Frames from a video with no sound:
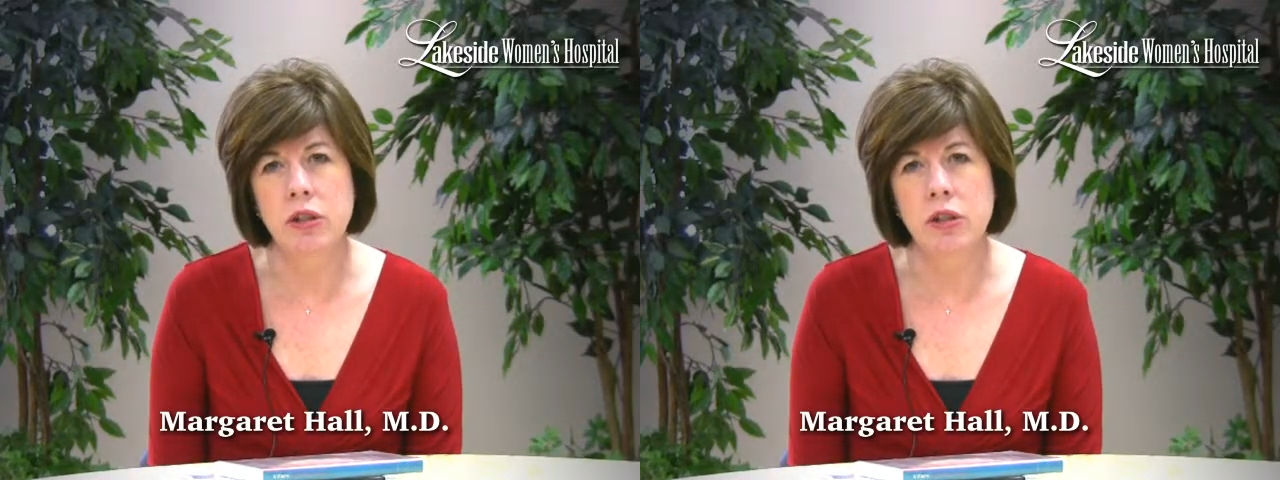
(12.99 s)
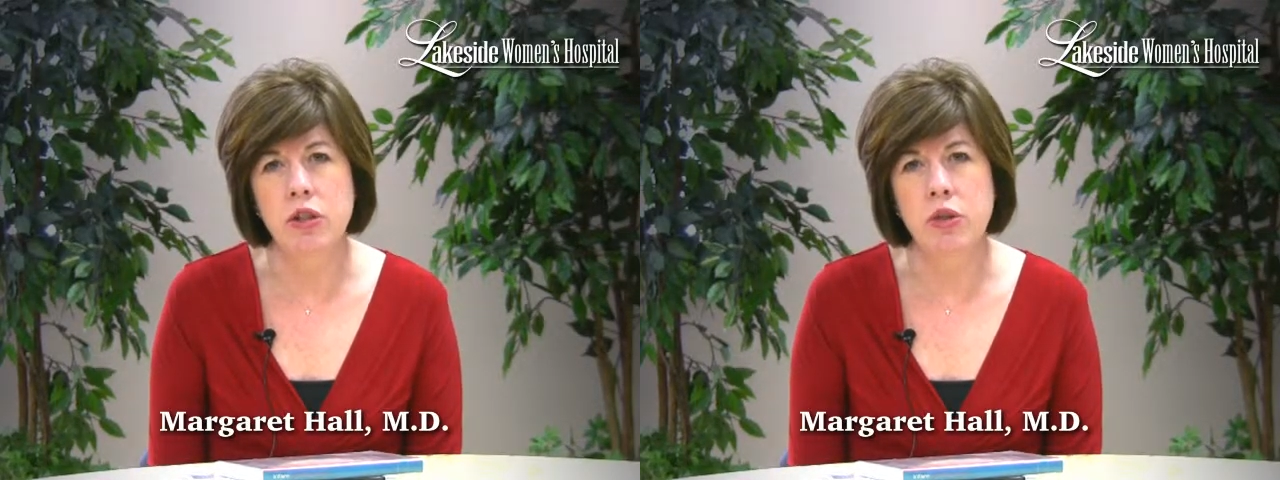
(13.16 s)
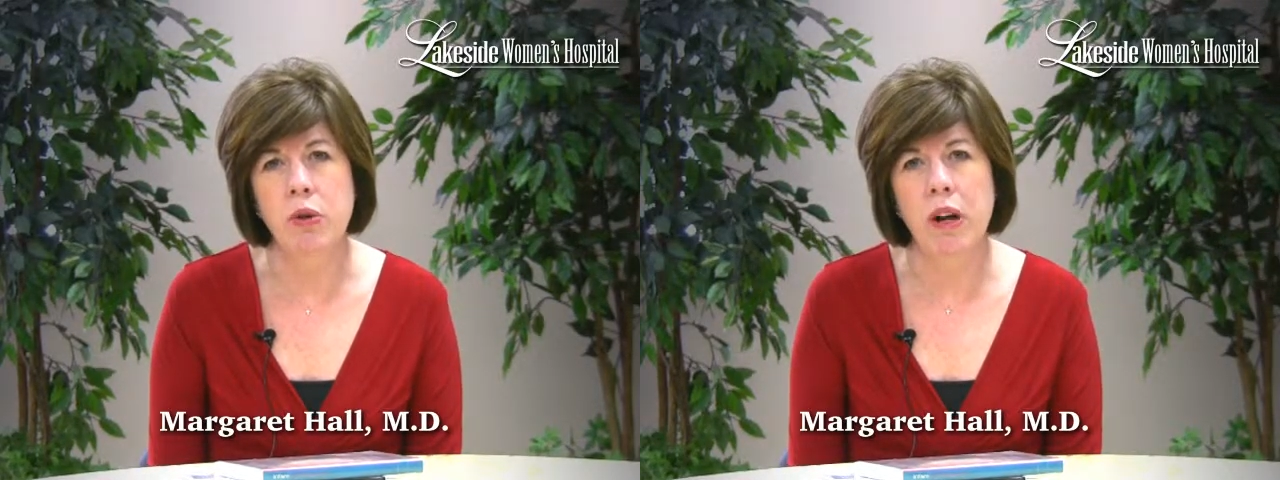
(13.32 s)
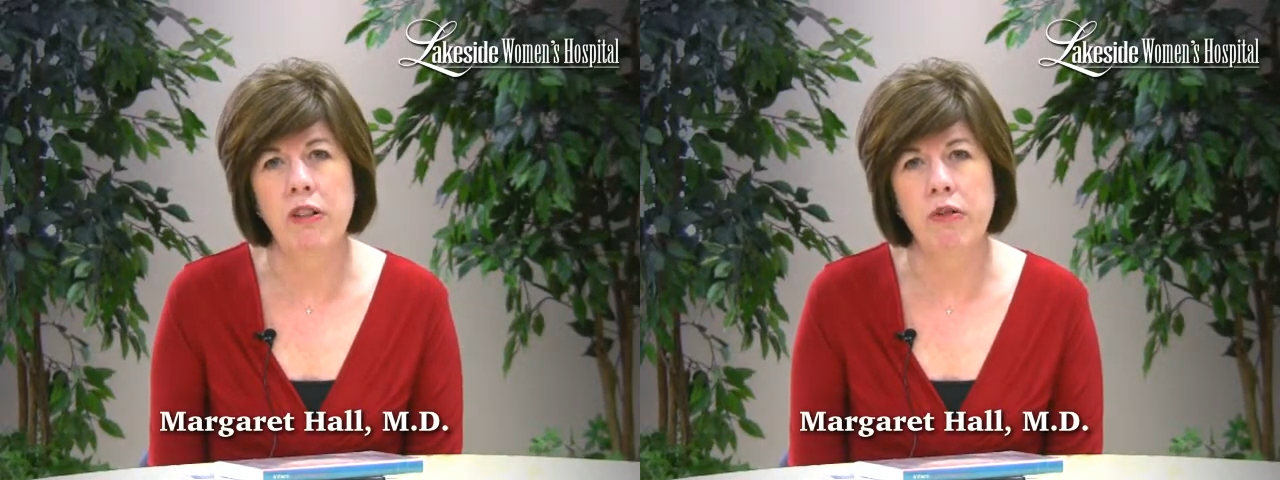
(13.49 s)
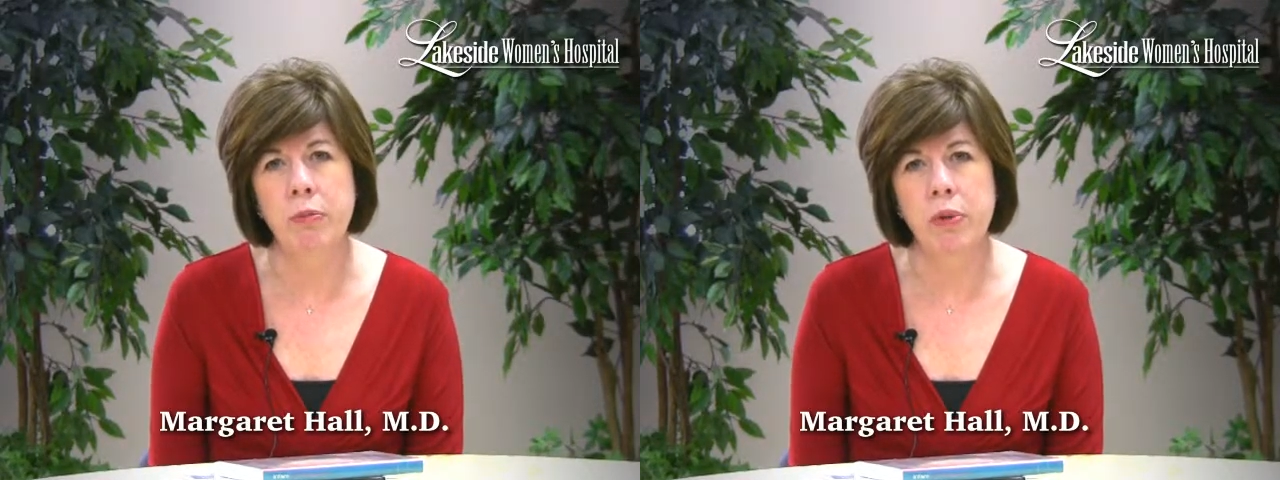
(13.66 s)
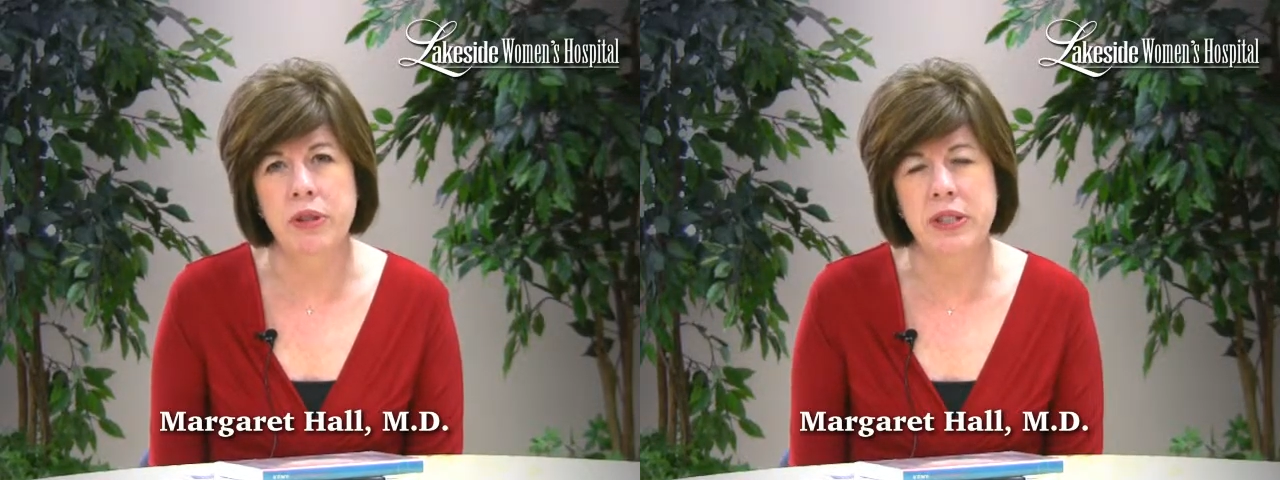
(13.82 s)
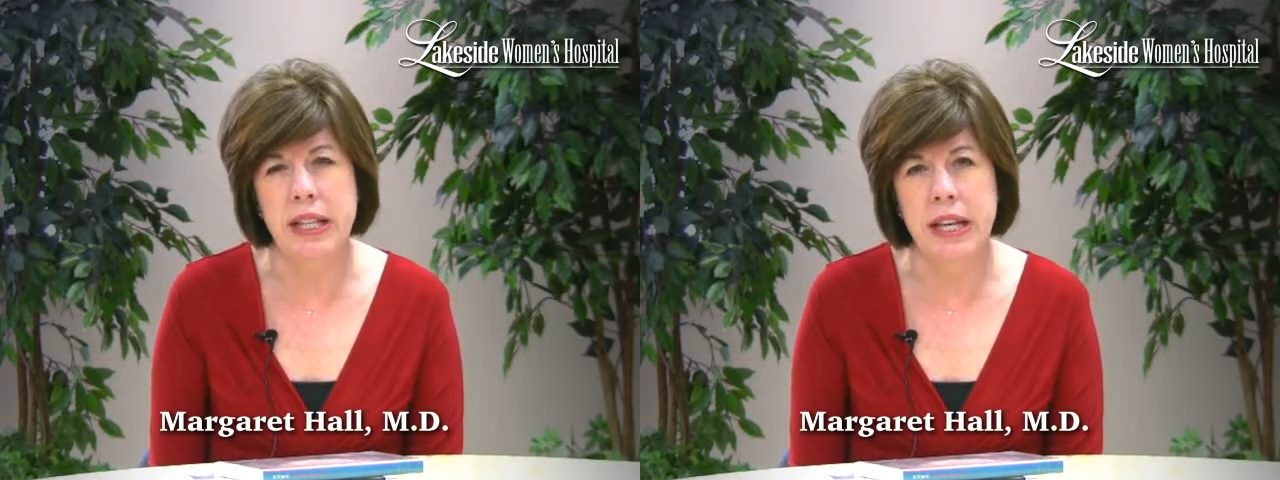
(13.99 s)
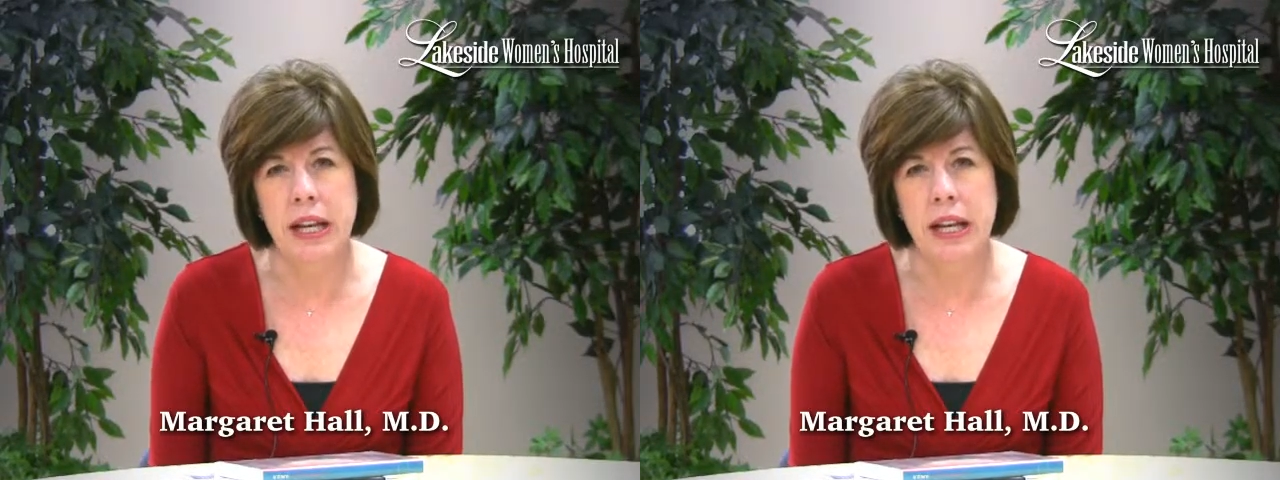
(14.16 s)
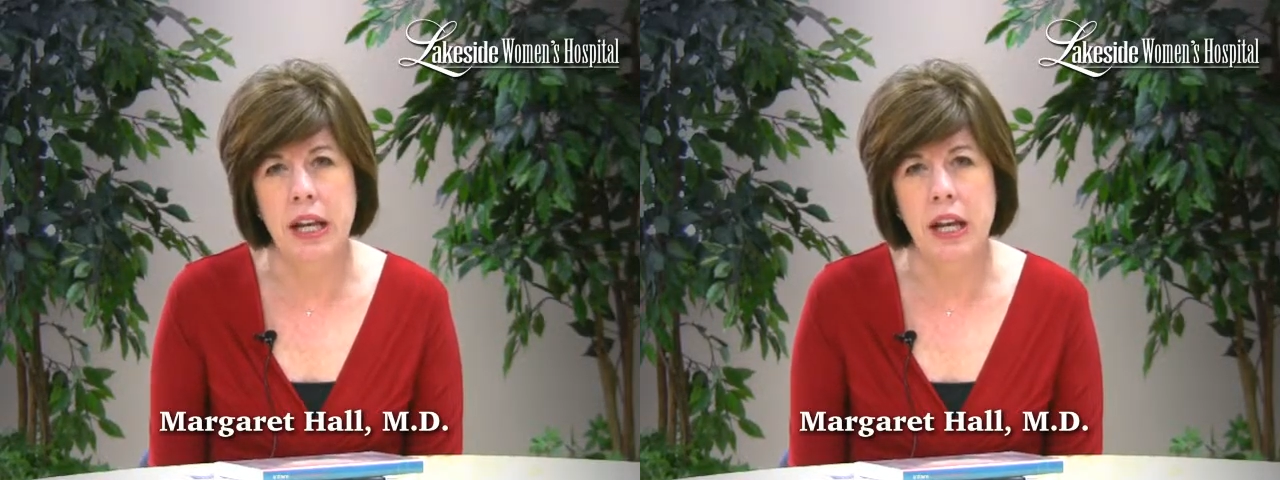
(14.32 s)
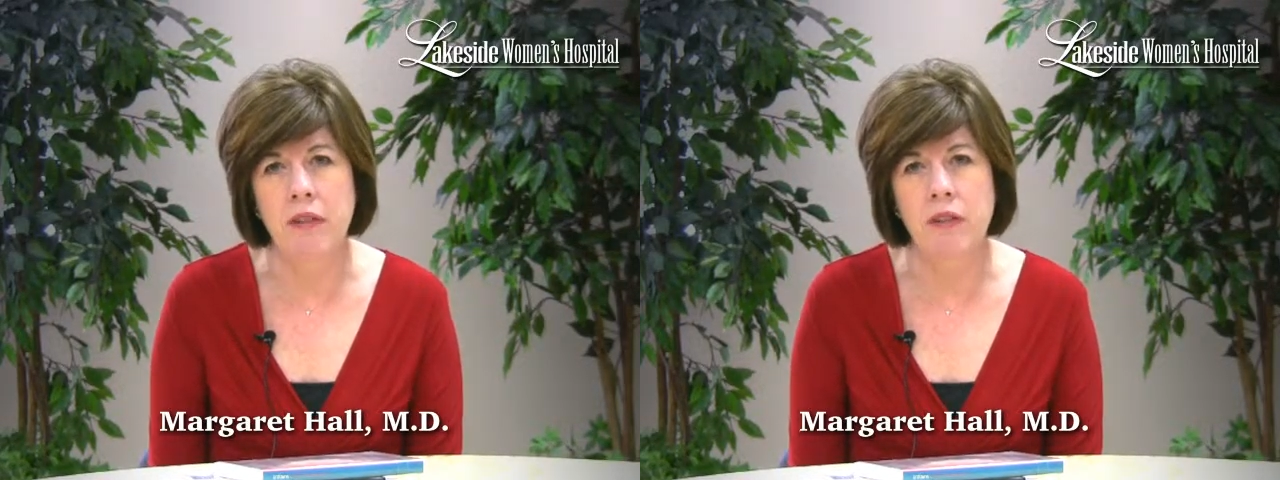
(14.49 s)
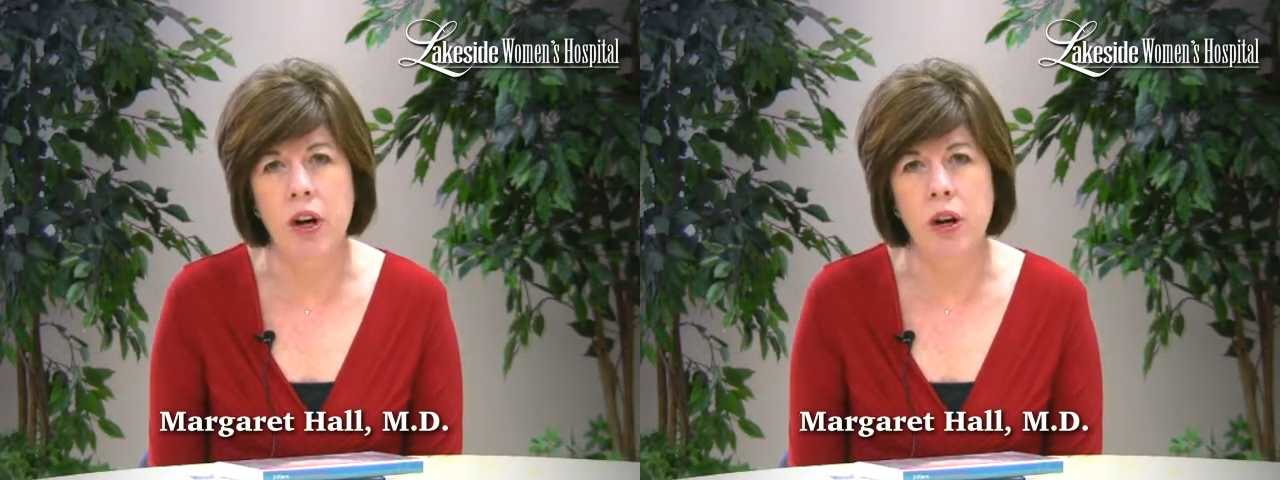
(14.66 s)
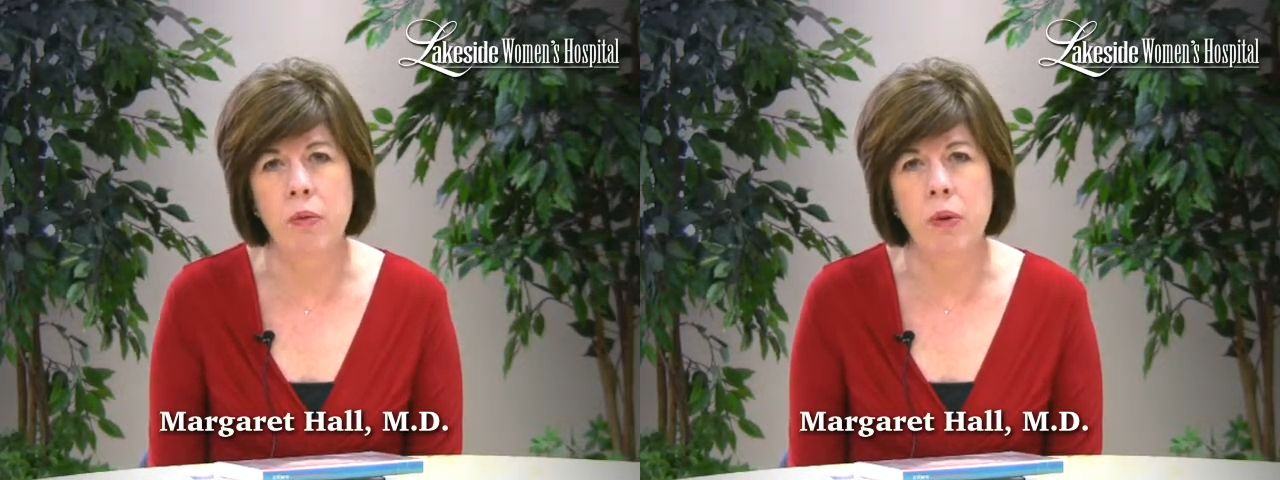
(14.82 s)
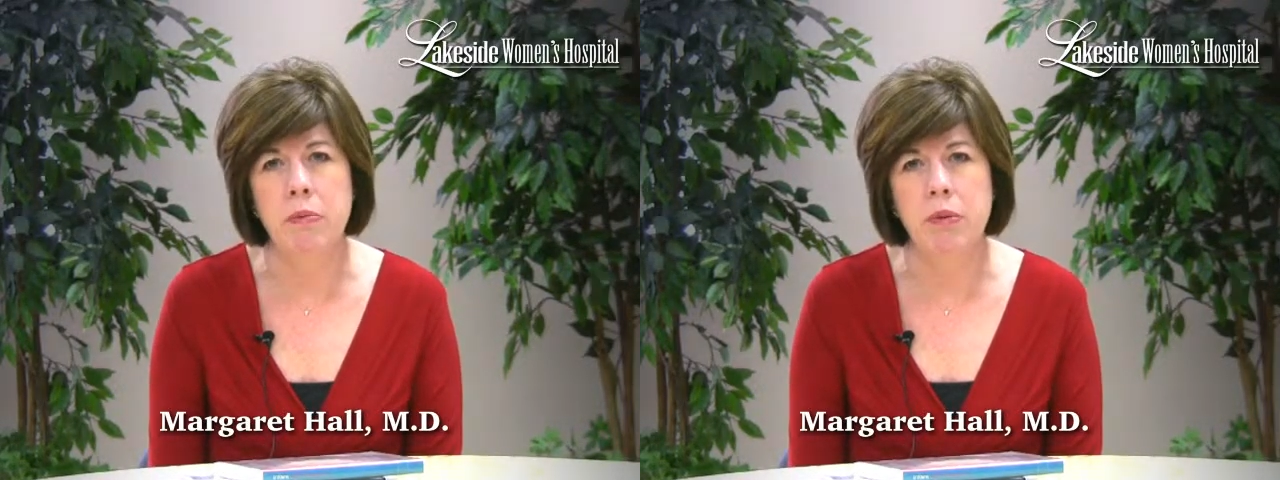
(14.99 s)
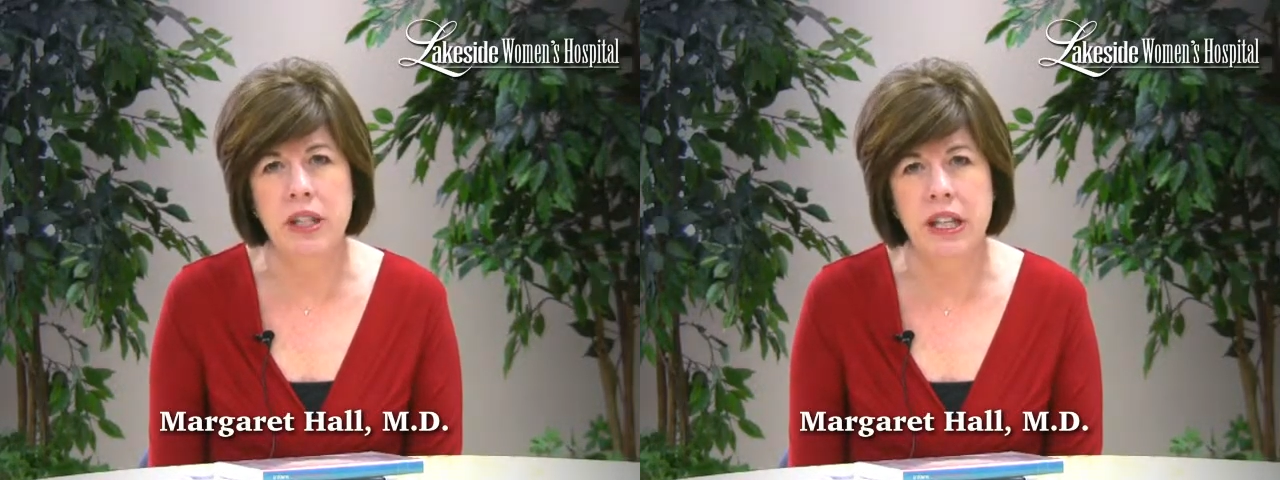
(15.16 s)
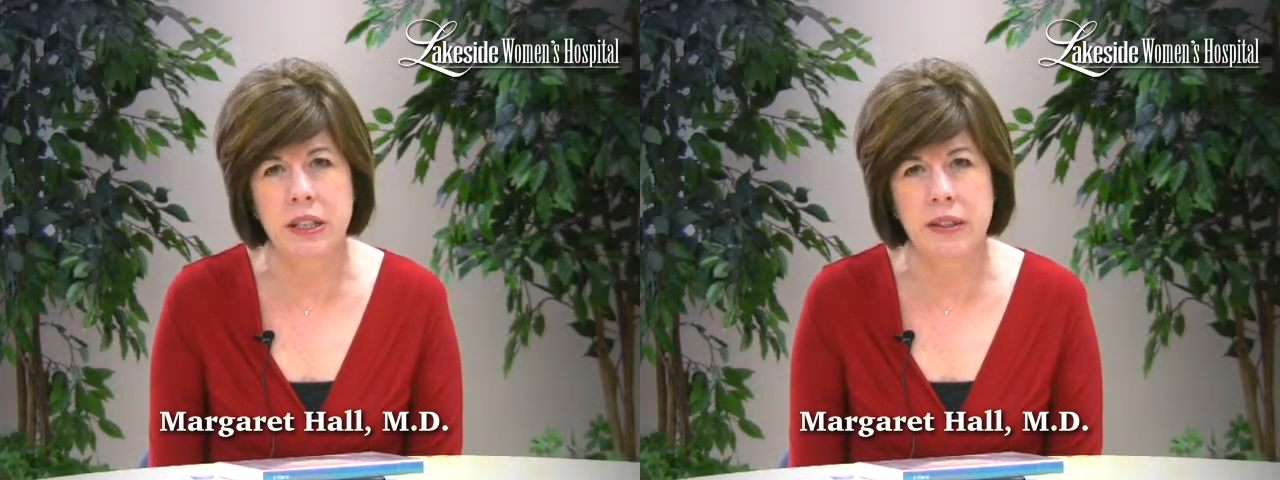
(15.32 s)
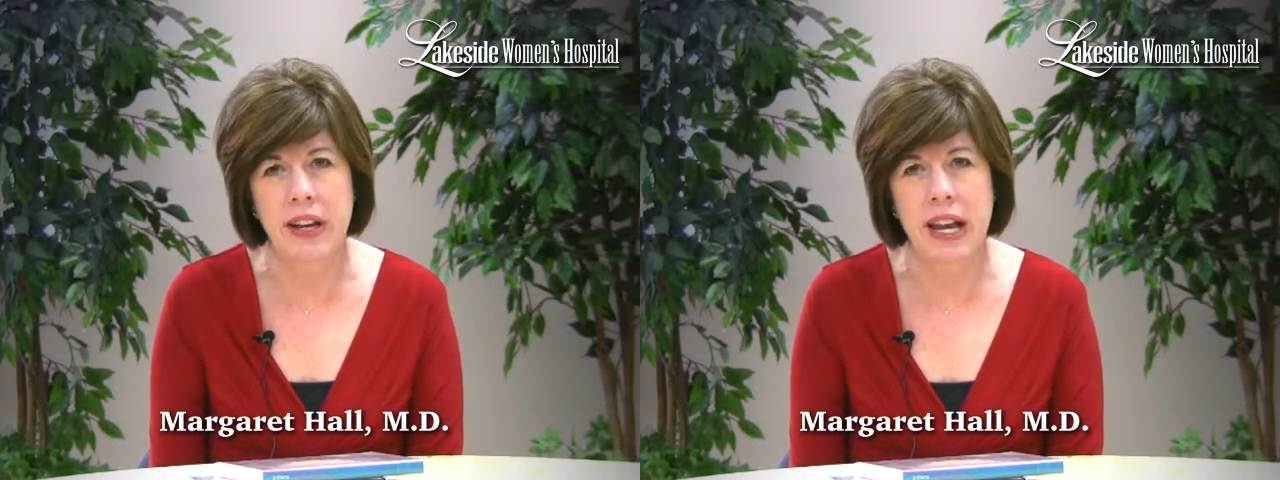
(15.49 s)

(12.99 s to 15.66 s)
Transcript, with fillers: or twelve percent of our reproductive